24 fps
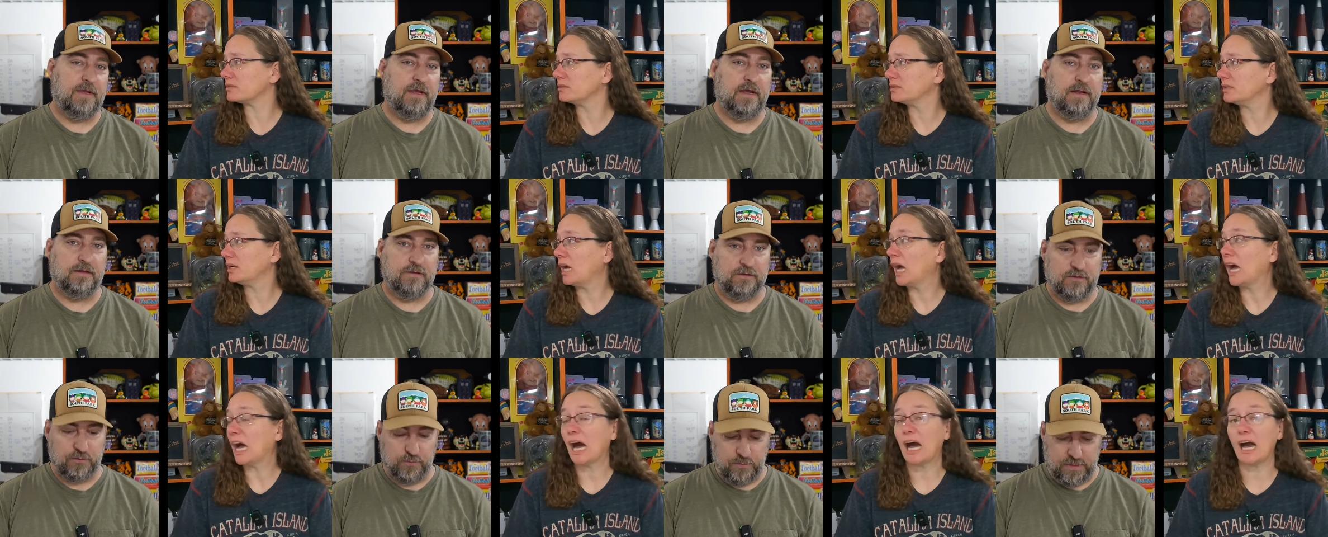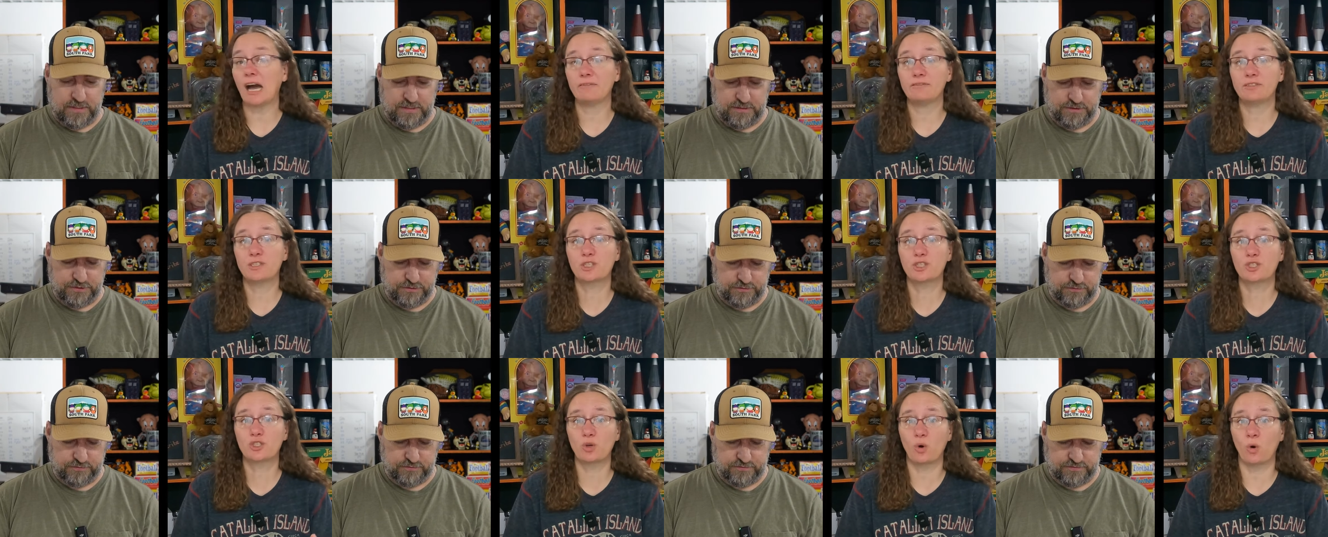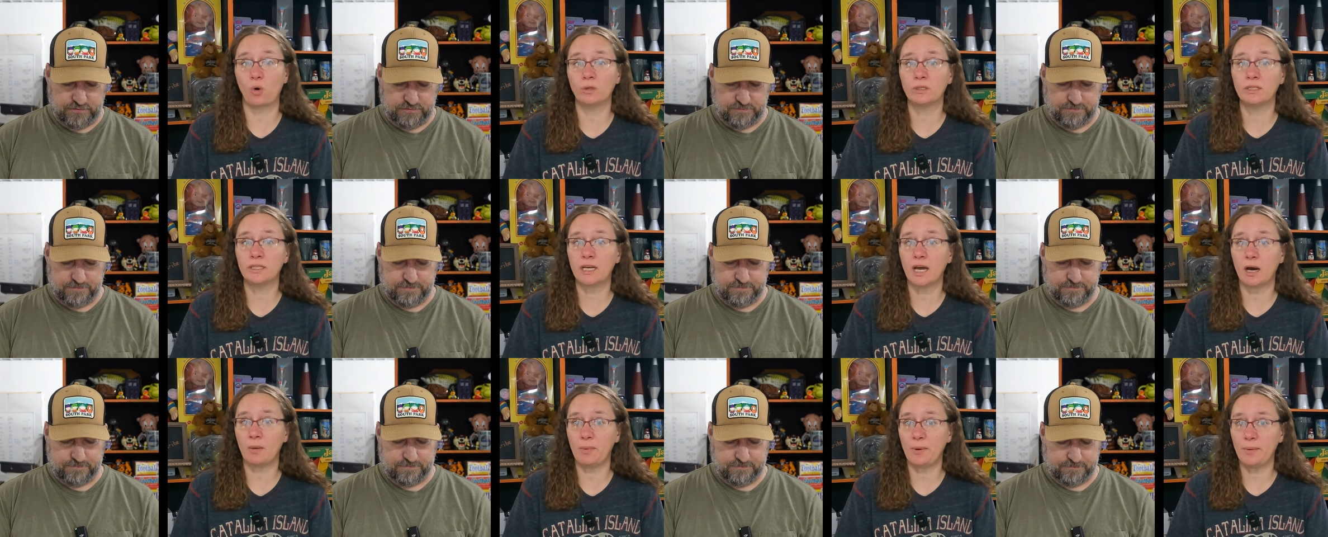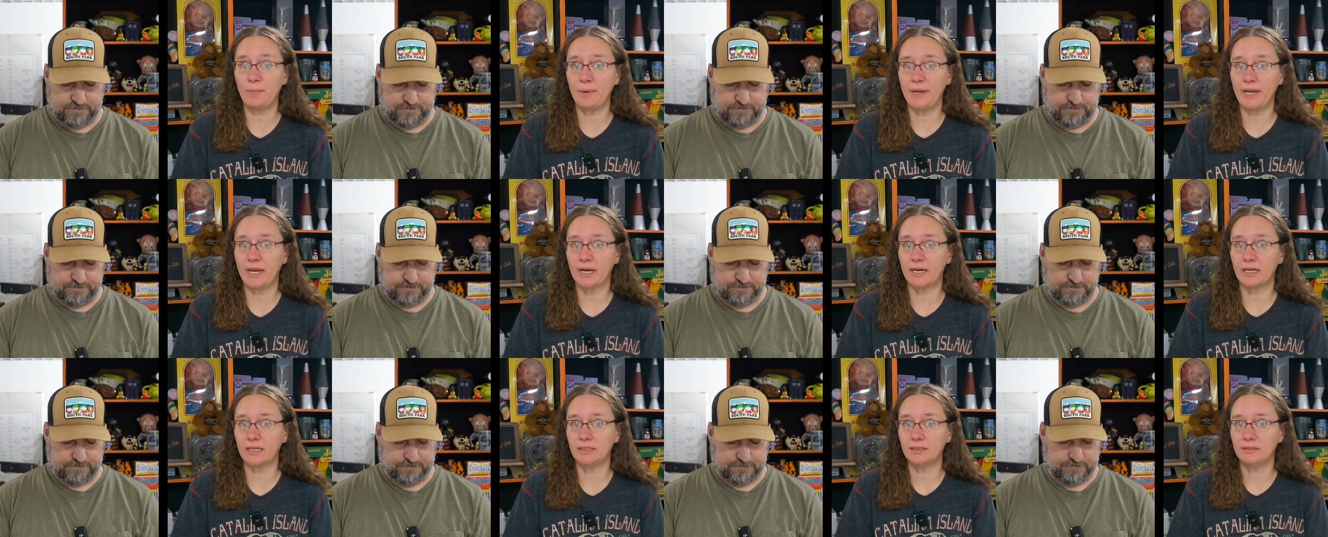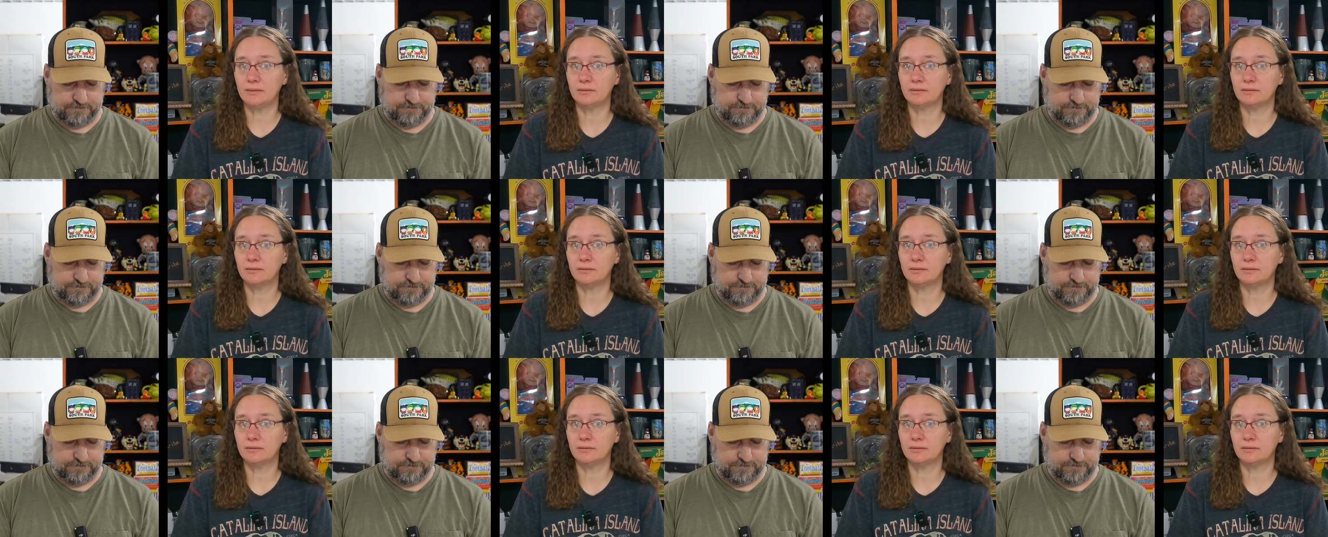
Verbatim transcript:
Speaker 1: Yeah, too many shoes. I sold a couple pair,